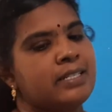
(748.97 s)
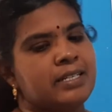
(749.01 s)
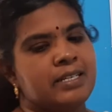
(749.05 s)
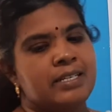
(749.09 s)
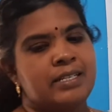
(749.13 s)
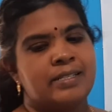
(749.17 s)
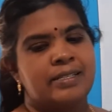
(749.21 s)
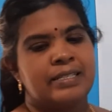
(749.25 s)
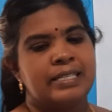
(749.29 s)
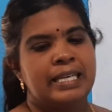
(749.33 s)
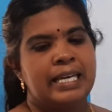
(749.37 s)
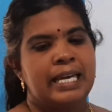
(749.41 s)

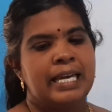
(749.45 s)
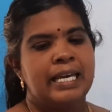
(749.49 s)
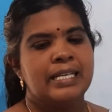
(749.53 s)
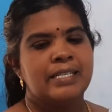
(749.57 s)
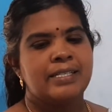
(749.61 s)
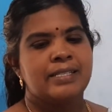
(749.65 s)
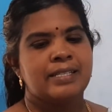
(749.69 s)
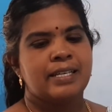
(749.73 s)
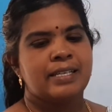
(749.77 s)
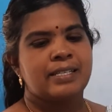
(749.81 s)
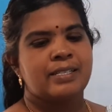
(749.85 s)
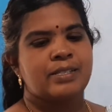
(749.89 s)
is
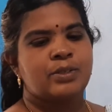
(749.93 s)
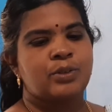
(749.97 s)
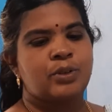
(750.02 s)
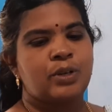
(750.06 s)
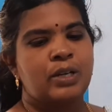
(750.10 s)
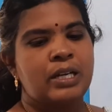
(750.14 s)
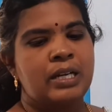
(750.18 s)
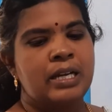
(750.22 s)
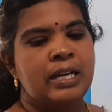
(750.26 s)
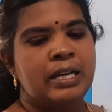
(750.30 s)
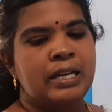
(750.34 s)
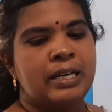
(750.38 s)

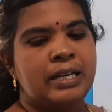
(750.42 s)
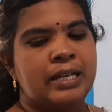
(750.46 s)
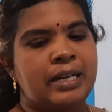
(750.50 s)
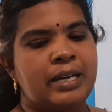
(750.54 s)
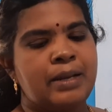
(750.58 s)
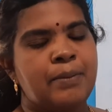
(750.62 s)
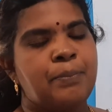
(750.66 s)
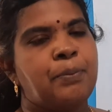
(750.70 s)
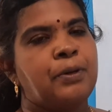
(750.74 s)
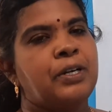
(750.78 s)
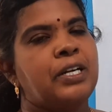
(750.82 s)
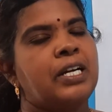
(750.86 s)
asexual
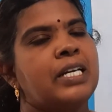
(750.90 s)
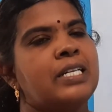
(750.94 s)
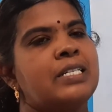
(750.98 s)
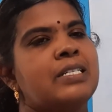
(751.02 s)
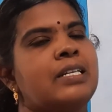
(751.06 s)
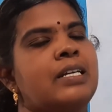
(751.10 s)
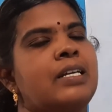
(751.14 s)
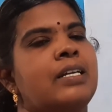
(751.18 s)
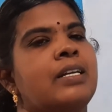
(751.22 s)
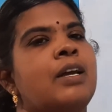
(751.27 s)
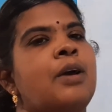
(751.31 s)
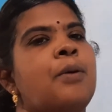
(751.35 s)

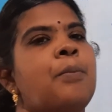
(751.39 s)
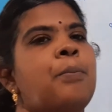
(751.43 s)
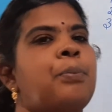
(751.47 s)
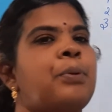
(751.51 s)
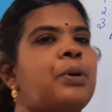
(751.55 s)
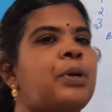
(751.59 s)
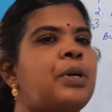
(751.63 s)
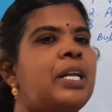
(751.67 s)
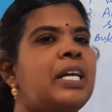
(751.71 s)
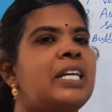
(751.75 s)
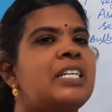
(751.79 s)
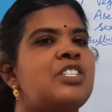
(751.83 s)
reproduction.
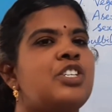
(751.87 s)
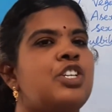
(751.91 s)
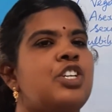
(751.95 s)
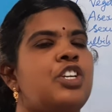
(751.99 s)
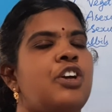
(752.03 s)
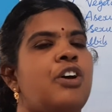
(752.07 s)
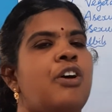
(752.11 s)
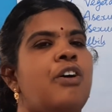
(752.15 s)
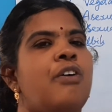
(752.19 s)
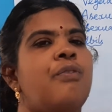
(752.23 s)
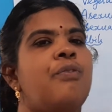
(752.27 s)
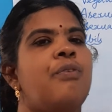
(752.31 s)

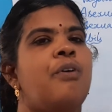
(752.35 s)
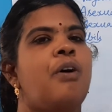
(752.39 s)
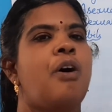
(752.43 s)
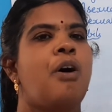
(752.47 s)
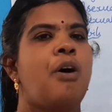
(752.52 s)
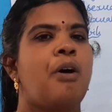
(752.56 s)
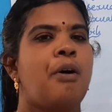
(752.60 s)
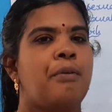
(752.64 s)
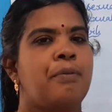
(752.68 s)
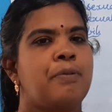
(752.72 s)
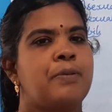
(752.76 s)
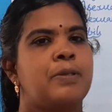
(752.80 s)
Production of
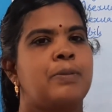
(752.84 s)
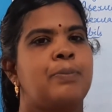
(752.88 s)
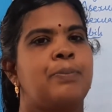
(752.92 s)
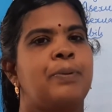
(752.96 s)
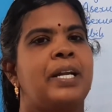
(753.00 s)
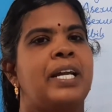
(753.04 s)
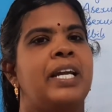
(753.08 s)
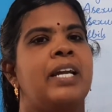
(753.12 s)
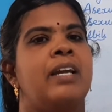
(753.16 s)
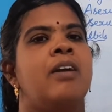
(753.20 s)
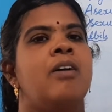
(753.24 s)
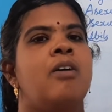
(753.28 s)

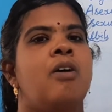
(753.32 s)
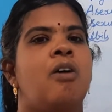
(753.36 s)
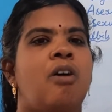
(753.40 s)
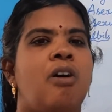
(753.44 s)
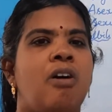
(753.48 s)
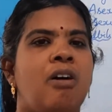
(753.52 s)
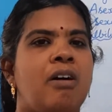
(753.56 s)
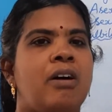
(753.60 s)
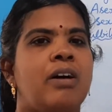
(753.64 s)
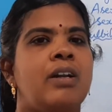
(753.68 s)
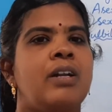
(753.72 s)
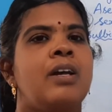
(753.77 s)
offspring
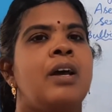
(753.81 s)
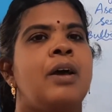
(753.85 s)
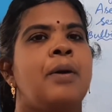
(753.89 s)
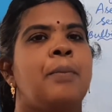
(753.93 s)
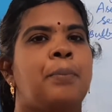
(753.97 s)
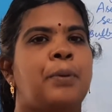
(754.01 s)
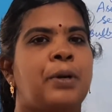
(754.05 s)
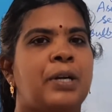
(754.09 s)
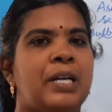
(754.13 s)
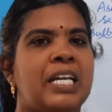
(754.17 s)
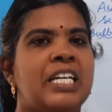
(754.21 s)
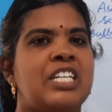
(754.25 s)
or
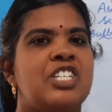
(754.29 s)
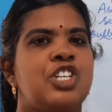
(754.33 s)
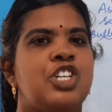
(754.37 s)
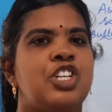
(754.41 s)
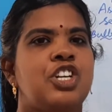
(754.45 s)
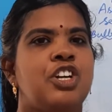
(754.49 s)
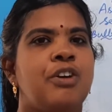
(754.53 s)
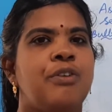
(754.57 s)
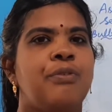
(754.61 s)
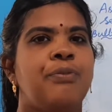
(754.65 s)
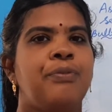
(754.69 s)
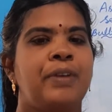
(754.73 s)

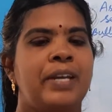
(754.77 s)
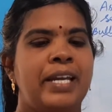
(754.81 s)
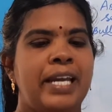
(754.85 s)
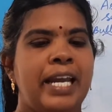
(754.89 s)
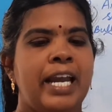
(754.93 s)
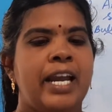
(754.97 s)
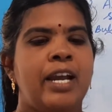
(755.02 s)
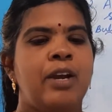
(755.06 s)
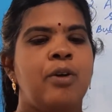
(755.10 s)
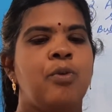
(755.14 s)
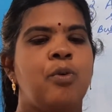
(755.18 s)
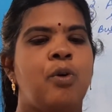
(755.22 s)
production of
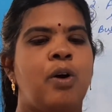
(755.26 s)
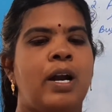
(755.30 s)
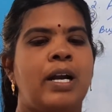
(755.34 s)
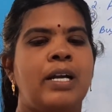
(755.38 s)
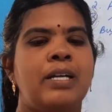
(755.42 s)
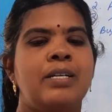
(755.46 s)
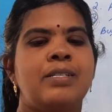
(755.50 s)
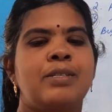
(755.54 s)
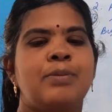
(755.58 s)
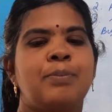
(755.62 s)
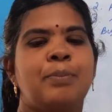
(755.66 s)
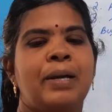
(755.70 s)
young
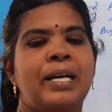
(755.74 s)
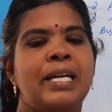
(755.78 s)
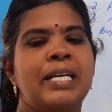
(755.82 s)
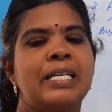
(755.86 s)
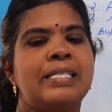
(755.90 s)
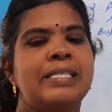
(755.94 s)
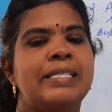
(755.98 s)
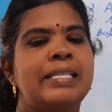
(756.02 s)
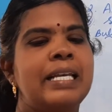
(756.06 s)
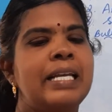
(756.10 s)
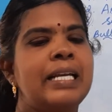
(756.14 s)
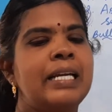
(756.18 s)
ones by
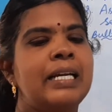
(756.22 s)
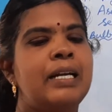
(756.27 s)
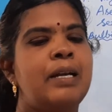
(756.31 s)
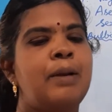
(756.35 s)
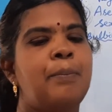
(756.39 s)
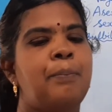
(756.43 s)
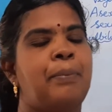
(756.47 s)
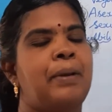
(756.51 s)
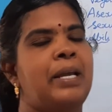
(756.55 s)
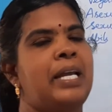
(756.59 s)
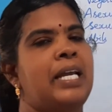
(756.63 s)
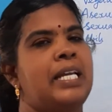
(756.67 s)
a
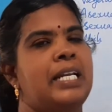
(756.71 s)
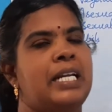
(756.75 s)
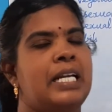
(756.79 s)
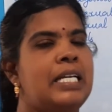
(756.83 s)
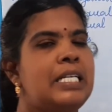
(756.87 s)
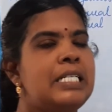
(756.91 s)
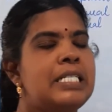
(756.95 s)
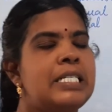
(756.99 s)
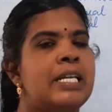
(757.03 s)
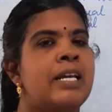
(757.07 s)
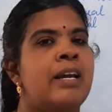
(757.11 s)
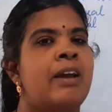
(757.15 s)
single
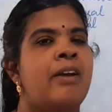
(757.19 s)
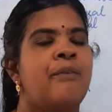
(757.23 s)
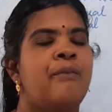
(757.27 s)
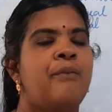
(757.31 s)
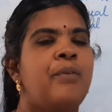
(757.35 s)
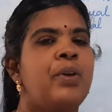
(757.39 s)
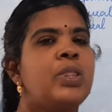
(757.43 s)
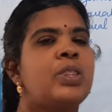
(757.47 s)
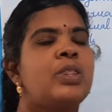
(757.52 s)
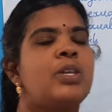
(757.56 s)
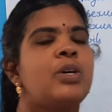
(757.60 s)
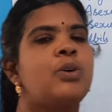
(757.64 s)
parent
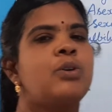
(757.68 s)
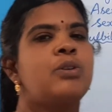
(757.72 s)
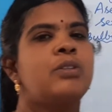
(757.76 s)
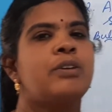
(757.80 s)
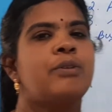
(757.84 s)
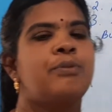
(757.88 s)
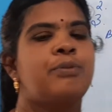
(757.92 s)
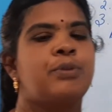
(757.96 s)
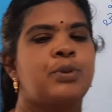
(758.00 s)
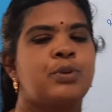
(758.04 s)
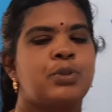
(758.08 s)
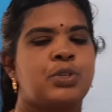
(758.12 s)
without
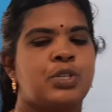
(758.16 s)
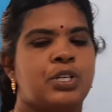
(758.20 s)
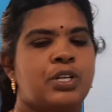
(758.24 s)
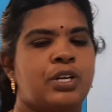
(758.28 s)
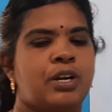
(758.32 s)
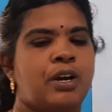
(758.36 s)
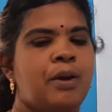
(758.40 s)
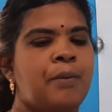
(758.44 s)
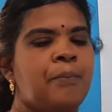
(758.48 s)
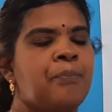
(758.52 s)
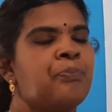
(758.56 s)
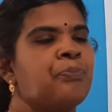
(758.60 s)
the fusion
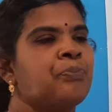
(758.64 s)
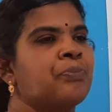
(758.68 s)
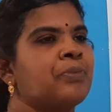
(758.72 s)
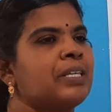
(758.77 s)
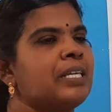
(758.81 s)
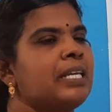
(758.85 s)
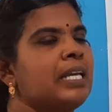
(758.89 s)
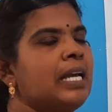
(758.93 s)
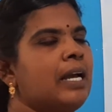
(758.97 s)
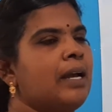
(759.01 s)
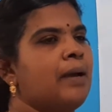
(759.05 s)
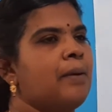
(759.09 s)
of
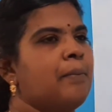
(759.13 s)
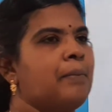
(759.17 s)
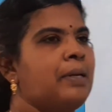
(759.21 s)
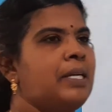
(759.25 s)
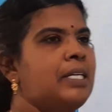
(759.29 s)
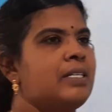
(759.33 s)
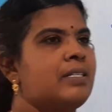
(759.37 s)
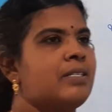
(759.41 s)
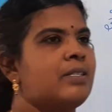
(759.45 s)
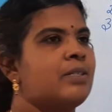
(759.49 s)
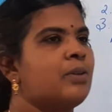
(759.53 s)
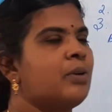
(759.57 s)

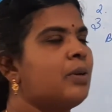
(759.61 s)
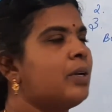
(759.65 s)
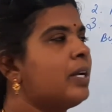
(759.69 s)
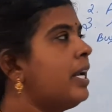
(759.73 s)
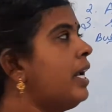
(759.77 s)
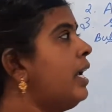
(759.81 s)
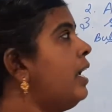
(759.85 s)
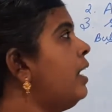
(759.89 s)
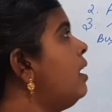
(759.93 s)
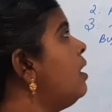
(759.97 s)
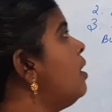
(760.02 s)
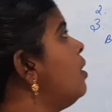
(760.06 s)
gametes.
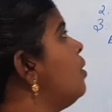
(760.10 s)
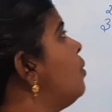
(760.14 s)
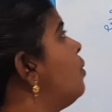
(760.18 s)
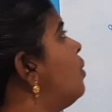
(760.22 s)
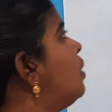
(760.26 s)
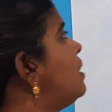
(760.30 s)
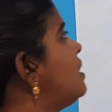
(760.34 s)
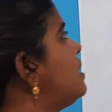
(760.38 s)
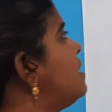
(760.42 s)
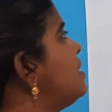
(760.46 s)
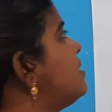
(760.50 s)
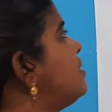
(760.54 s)
Okay,
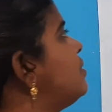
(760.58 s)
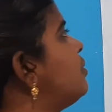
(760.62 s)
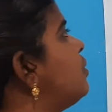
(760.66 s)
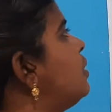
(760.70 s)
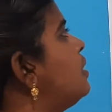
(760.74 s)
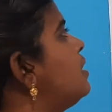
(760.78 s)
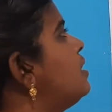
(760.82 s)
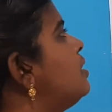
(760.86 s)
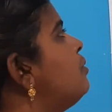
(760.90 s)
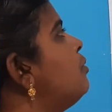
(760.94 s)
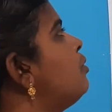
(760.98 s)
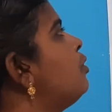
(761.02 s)
what do
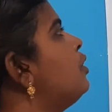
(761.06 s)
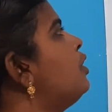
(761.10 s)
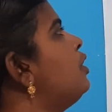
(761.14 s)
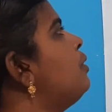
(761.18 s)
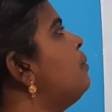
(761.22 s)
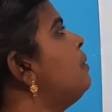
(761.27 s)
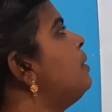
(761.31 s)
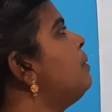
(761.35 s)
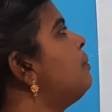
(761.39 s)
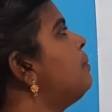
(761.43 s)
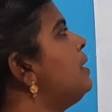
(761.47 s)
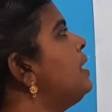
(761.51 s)

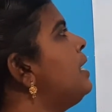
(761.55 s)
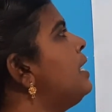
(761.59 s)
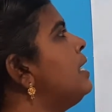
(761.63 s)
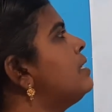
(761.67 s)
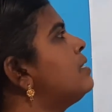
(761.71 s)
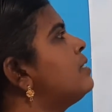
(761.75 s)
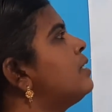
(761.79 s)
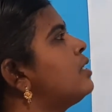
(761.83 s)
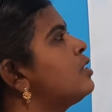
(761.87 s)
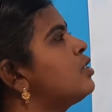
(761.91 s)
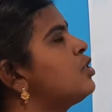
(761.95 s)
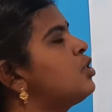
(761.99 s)
you mean by
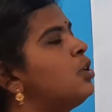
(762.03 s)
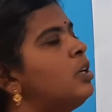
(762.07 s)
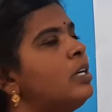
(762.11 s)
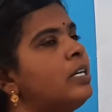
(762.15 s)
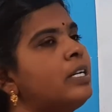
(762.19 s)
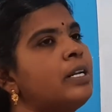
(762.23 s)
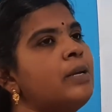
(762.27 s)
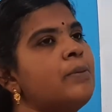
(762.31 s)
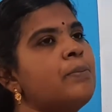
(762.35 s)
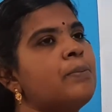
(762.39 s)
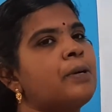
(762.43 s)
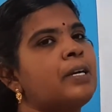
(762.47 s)

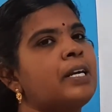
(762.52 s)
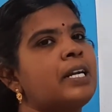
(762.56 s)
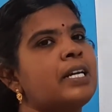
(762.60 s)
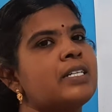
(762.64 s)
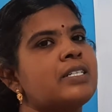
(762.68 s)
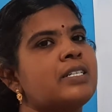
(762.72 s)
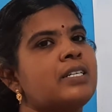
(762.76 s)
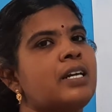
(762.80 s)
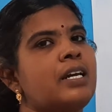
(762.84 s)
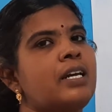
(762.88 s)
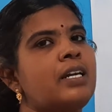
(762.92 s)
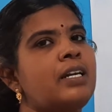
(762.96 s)
asexual
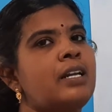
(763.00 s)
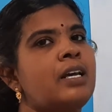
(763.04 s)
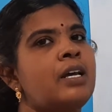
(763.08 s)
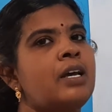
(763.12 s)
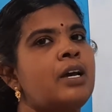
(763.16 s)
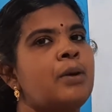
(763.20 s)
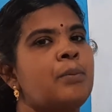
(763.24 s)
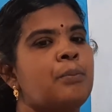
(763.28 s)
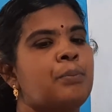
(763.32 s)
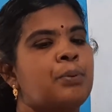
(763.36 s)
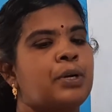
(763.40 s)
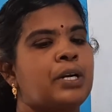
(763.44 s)
reproduction?
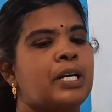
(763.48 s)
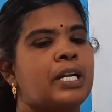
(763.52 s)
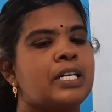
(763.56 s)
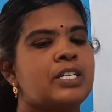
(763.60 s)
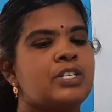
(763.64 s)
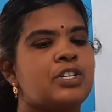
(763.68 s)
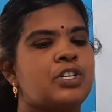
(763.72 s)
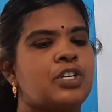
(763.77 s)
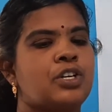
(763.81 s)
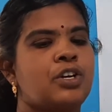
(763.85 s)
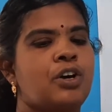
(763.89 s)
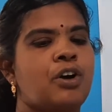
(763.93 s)

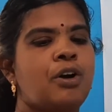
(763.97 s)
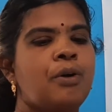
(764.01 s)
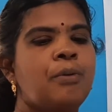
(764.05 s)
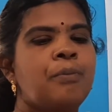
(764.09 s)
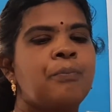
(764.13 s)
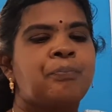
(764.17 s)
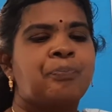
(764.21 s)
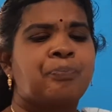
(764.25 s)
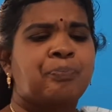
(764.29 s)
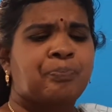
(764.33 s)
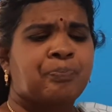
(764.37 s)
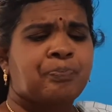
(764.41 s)
Production
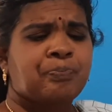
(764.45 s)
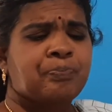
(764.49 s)
of